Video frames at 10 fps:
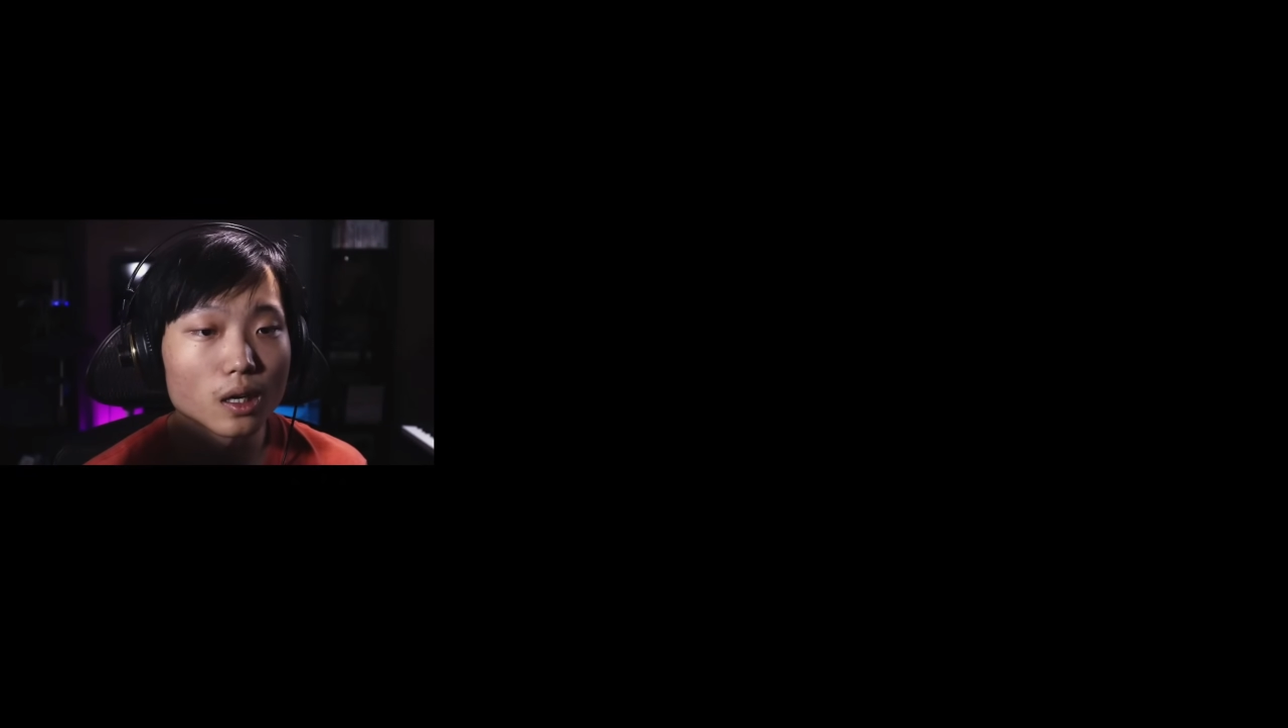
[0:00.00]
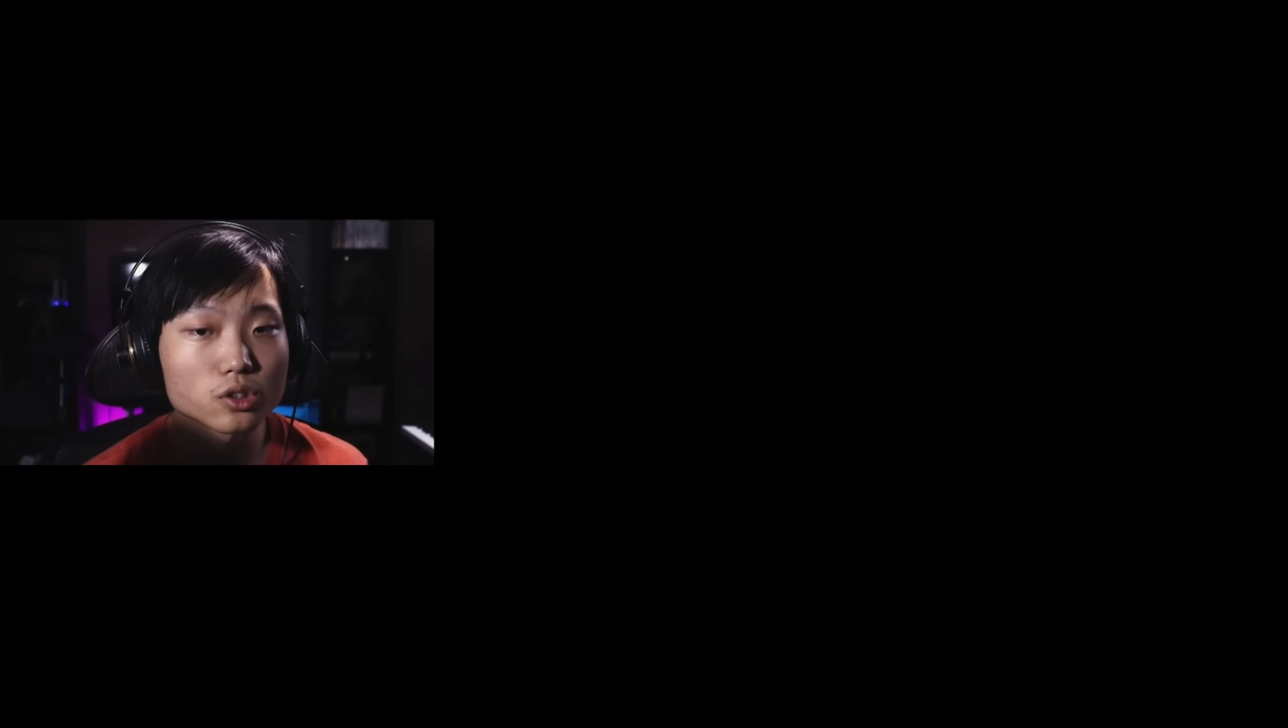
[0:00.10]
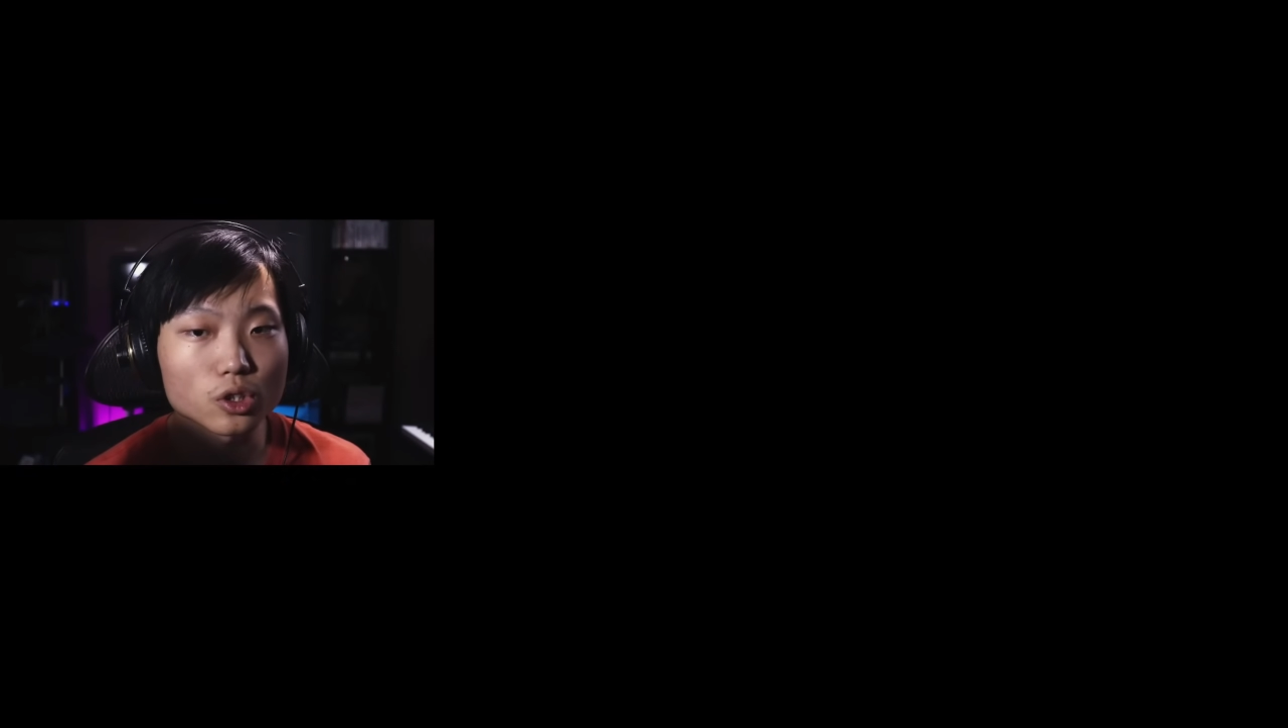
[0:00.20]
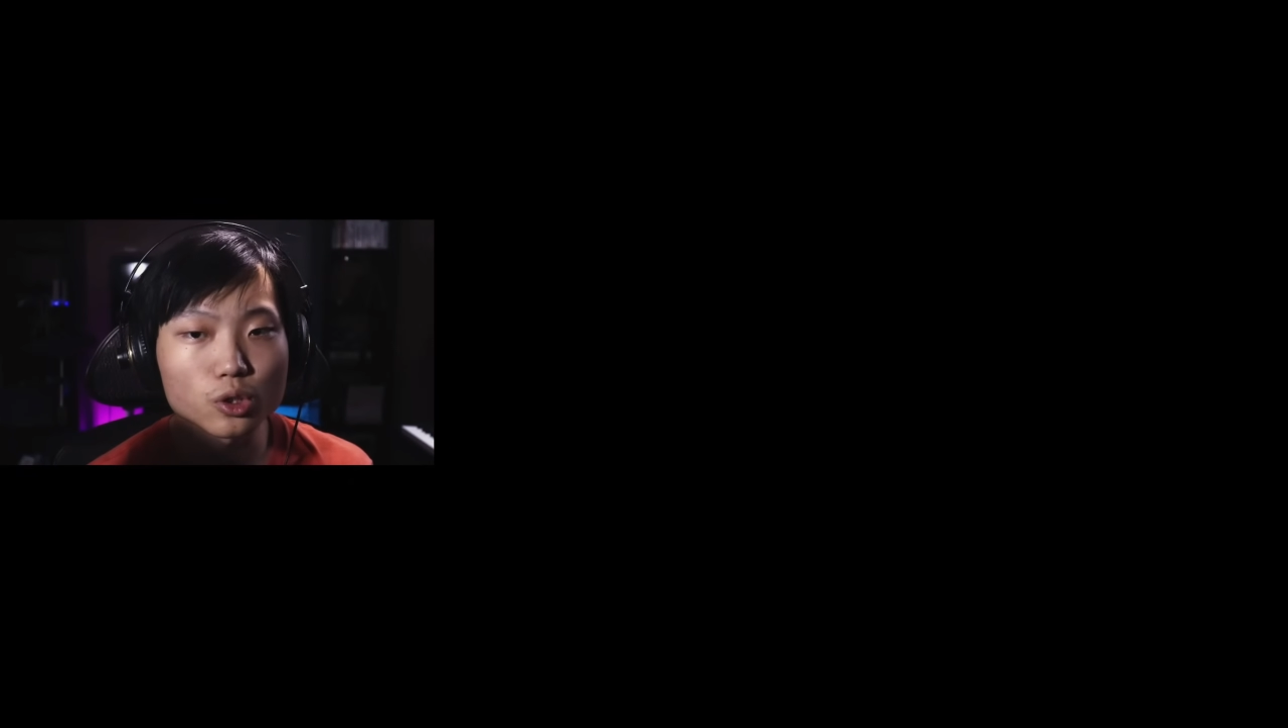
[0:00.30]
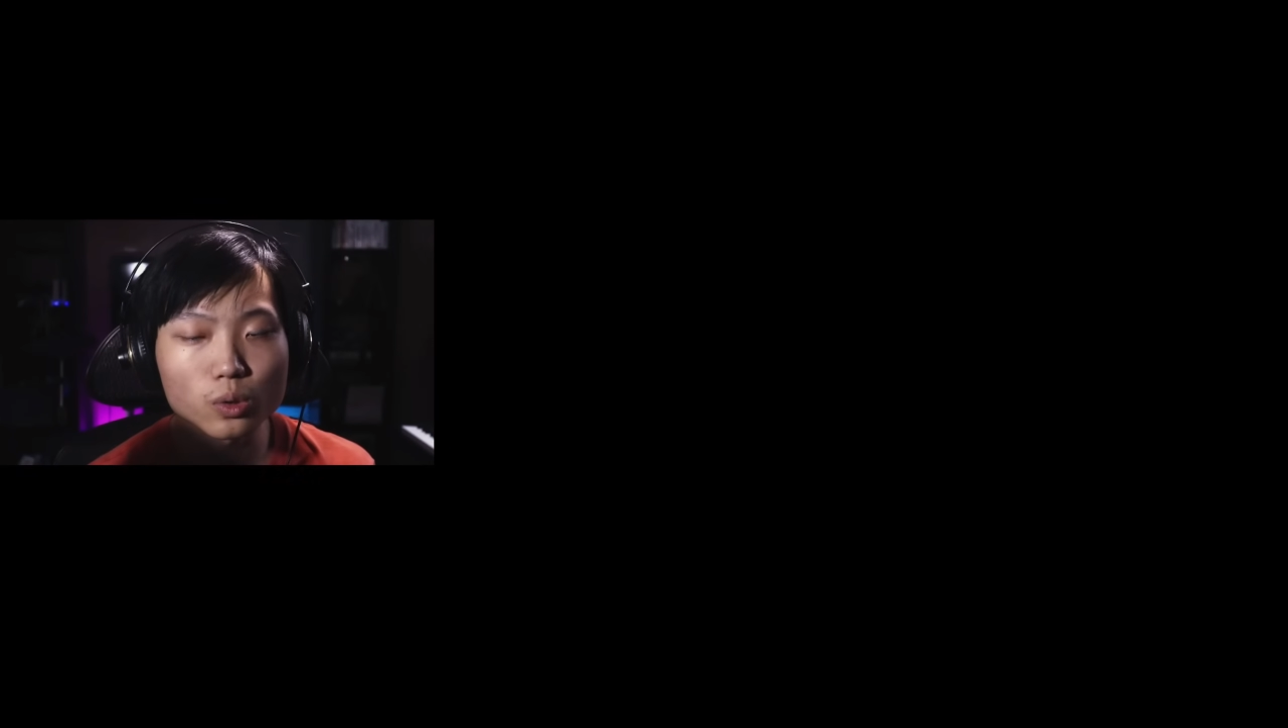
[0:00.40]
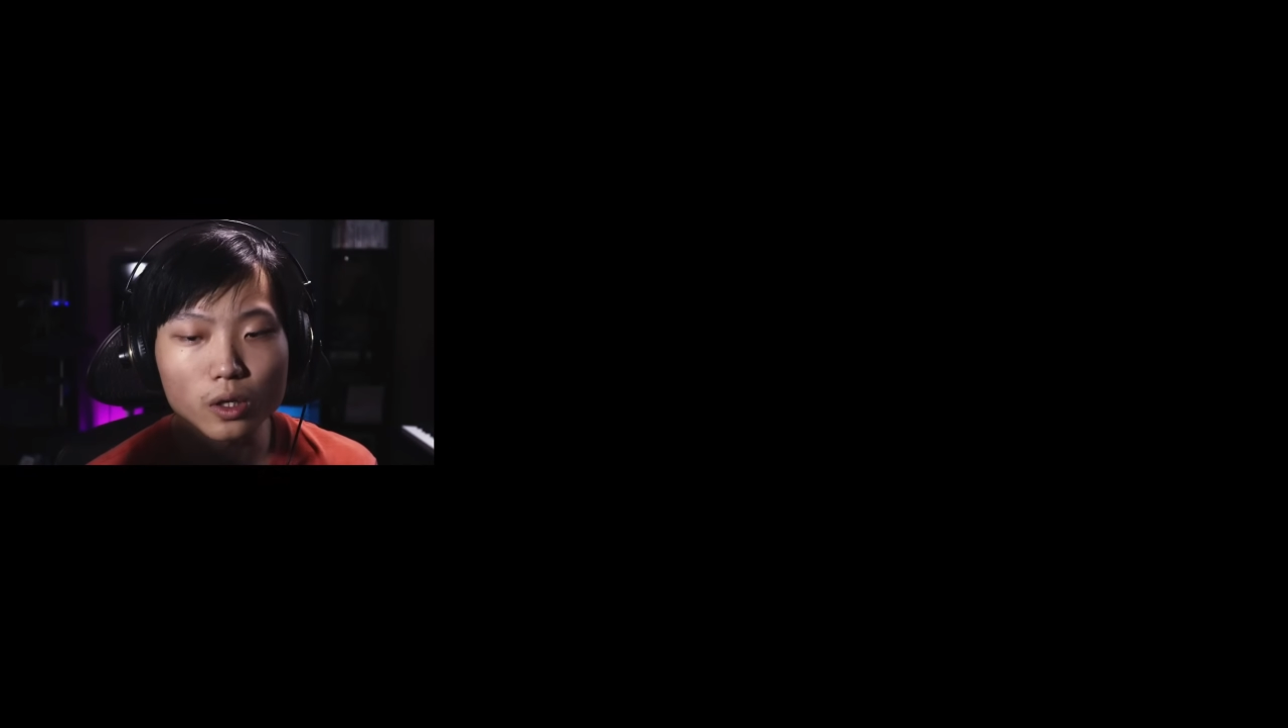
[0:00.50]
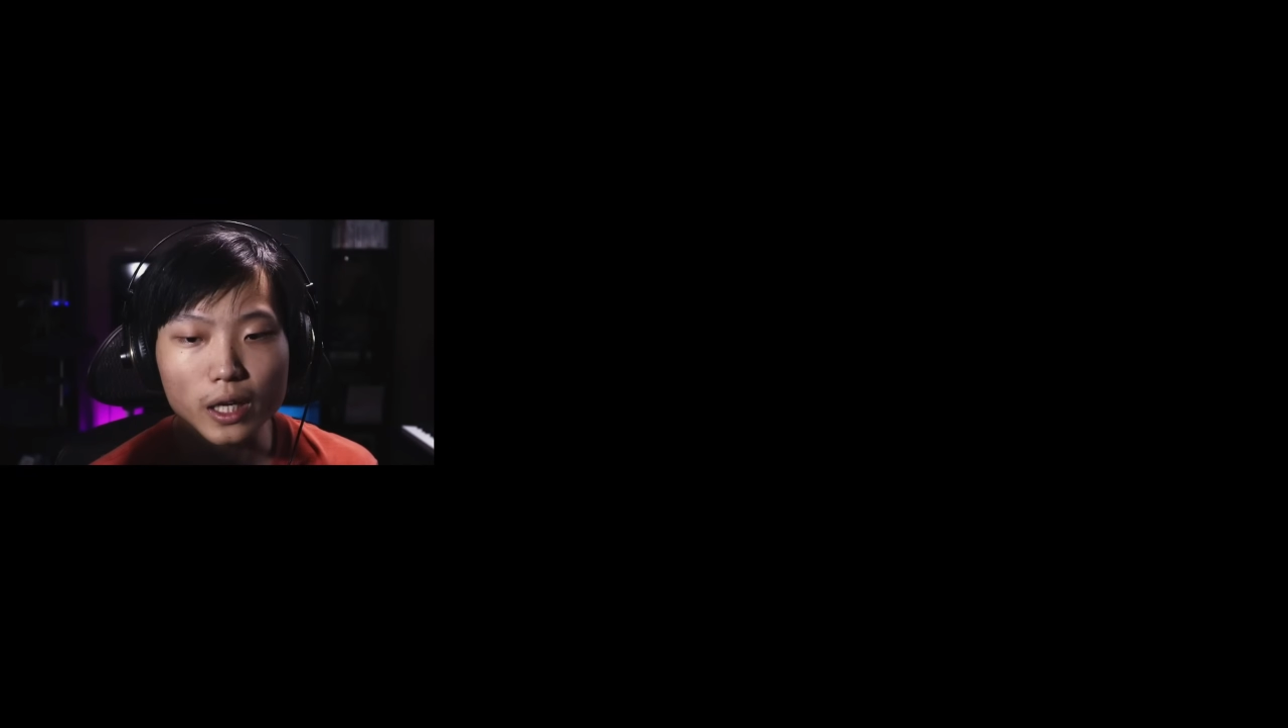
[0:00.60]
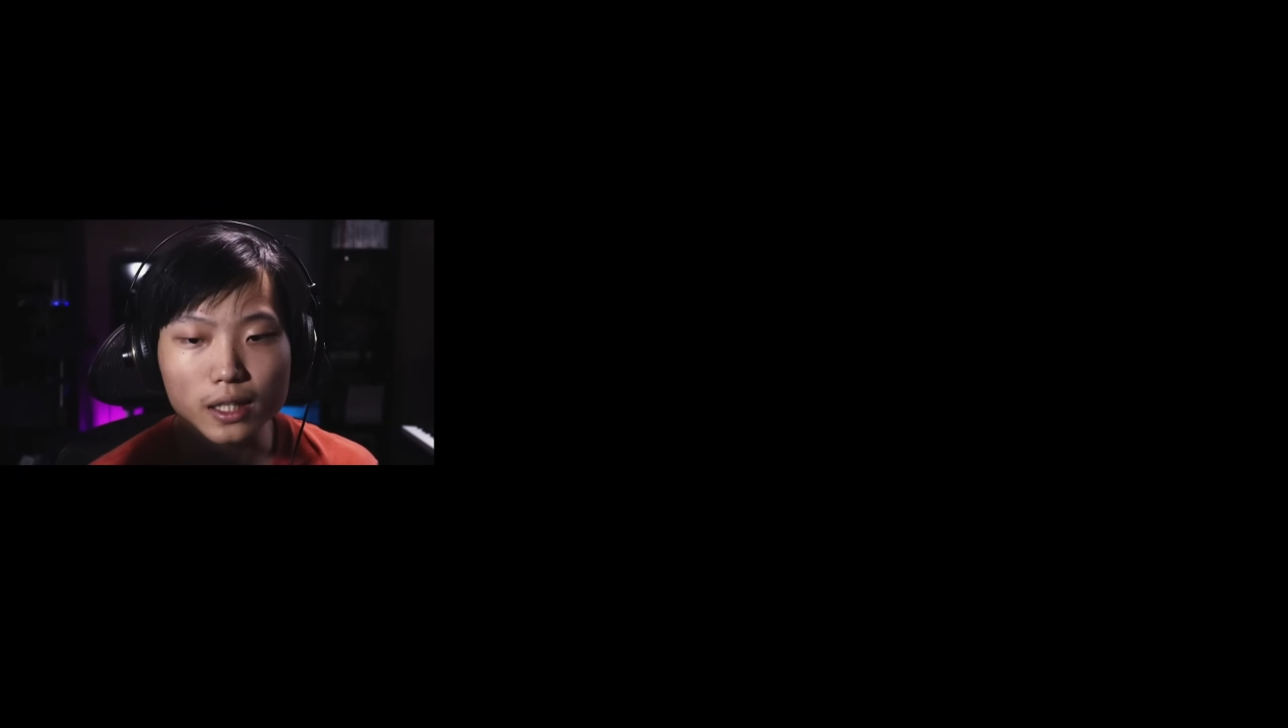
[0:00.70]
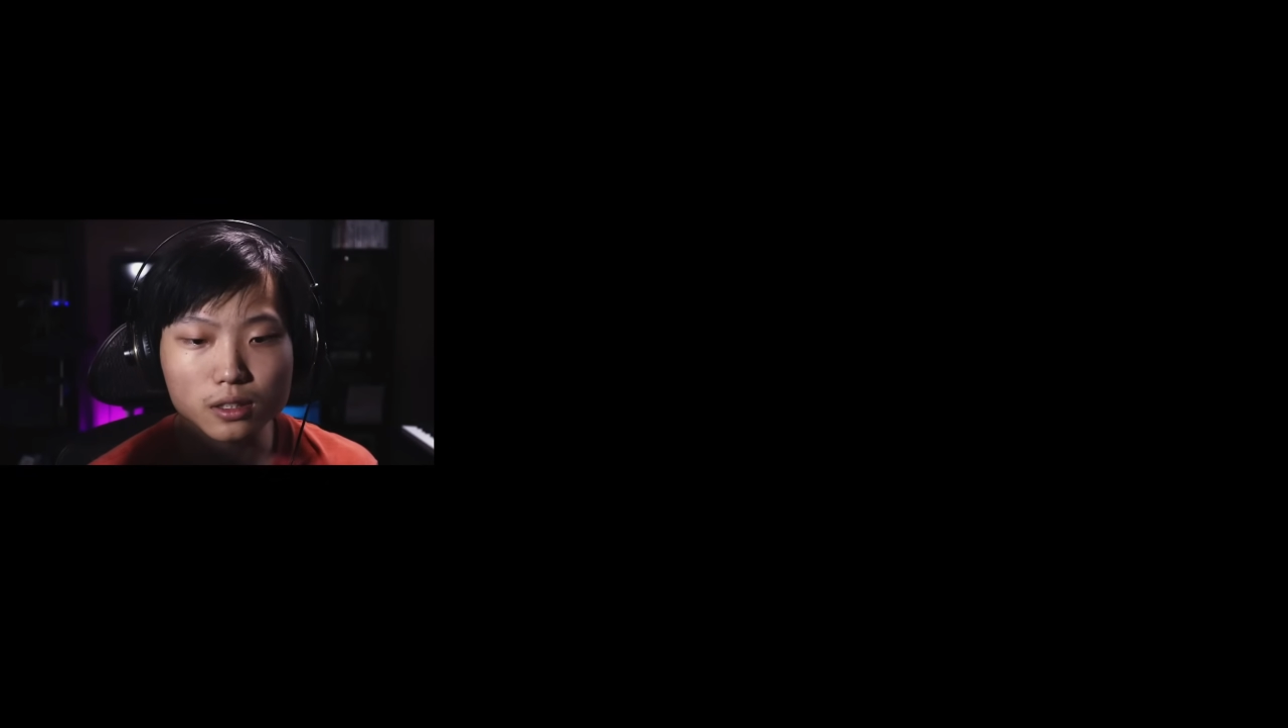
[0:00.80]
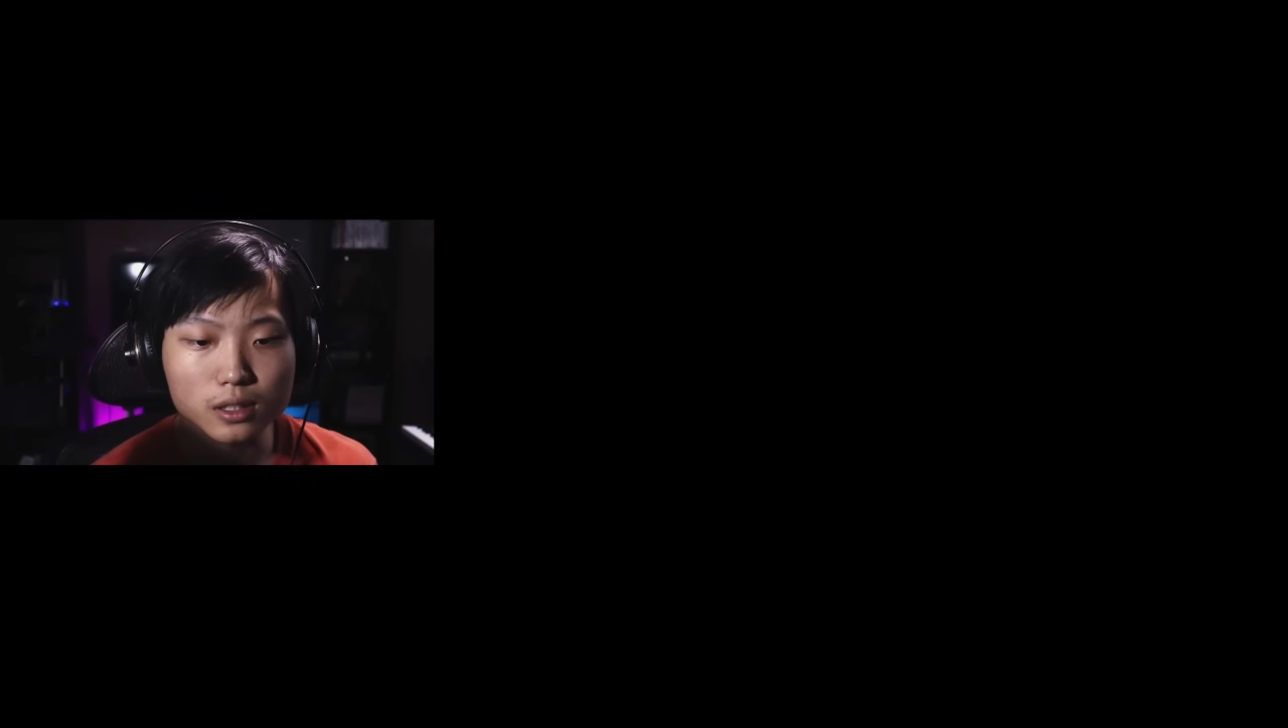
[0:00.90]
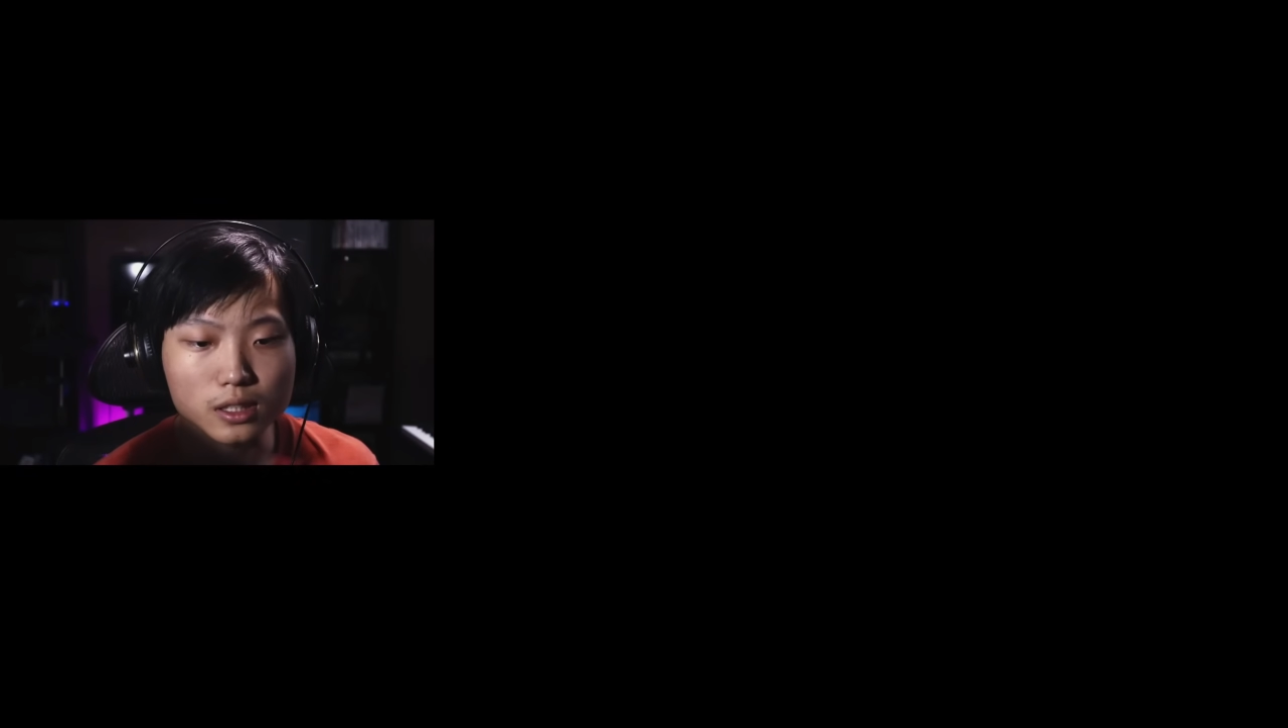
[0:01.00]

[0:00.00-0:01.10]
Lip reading: So you are actually,